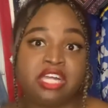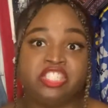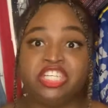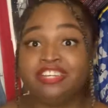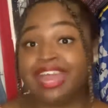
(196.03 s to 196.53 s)

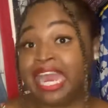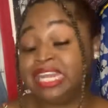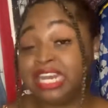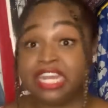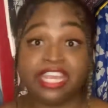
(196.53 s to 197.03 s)
gender
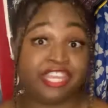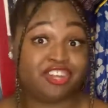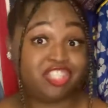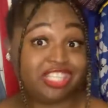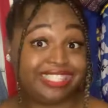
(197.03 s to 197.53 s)
identity in
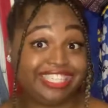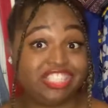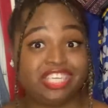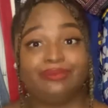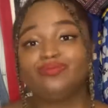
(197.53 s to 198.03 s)
your
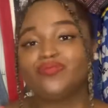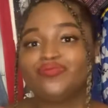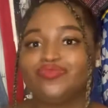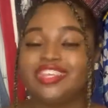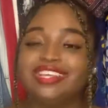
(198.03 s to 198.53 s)
transition.
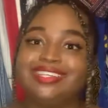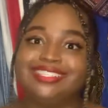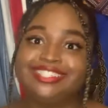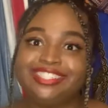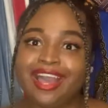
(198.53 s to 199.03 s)

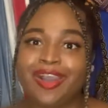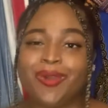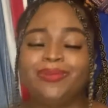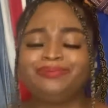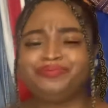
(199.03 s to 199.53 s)

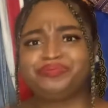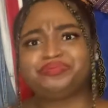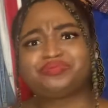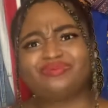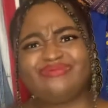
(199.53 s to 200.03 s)
So
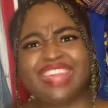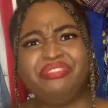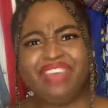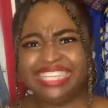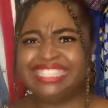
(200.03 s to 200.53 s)

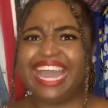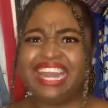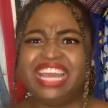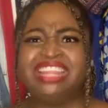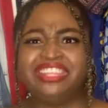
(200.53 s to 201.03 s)
that's kind
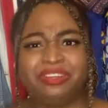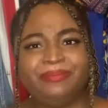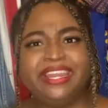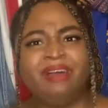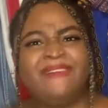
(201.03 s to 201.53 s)
of a little
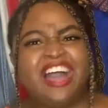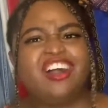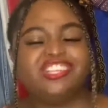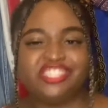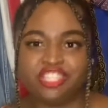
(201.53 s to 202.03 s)
bit
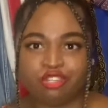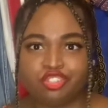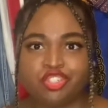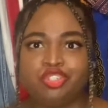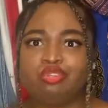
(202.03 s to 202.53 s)
about a
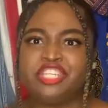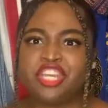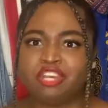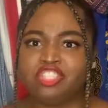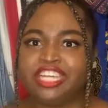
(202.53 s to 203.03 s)
social,
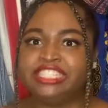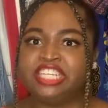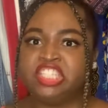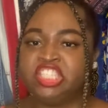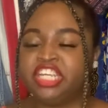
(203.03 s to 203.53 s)

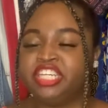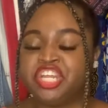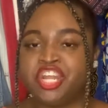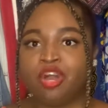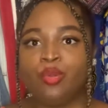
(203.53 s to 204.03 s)
transition.
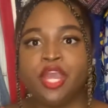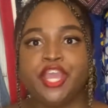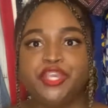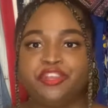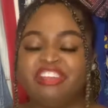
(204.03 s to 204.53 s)

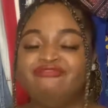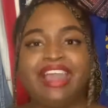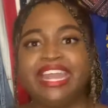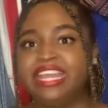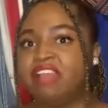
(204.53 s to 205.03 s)
You're
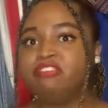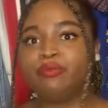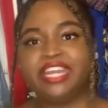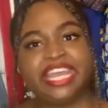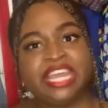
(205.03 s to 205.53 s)
inviting
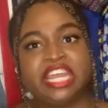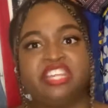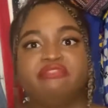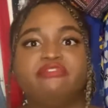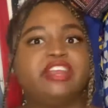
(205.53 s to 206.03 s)
everyone in,
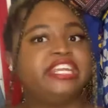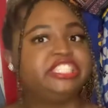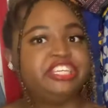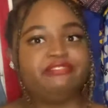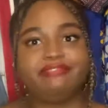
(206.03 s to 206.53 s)
your
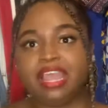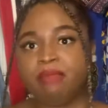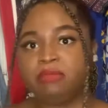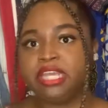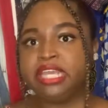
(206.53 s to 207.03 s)
friends, your
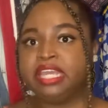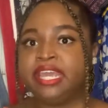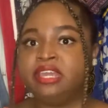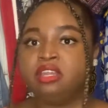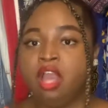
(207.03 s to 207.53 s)
family,
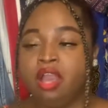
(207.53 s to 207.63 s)
and,